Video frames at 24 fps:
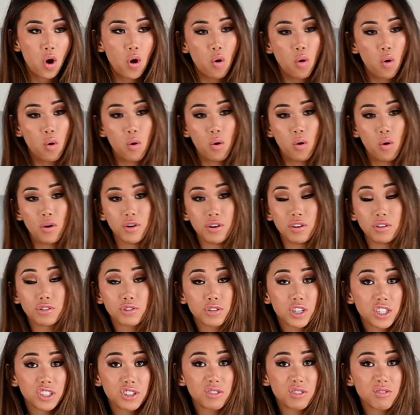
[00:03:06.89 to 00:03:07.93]
or
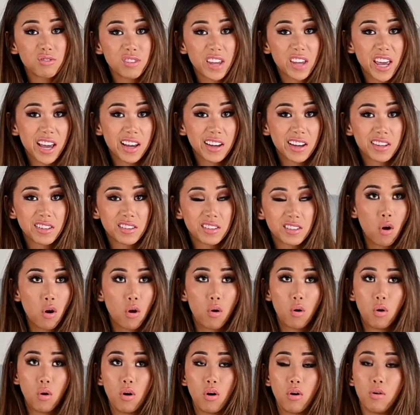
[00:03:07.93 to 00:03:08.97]
nutritional yeast,
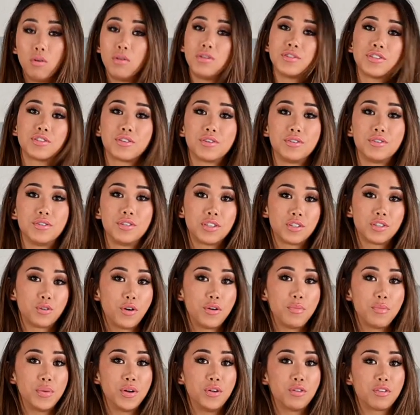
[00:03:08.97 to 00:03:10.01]
or also
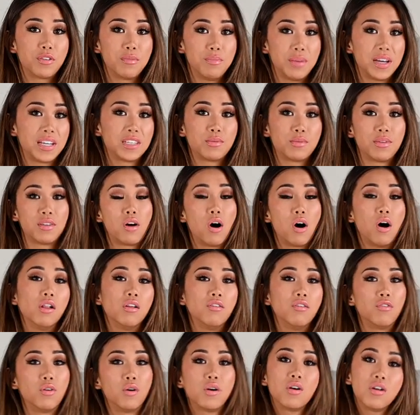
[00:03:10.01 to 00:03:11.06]
soy milk mixed with
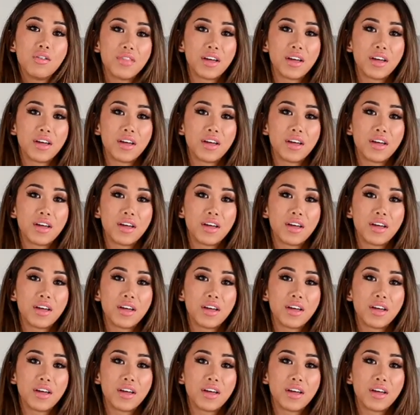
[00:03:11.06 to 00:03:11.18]
olive oil.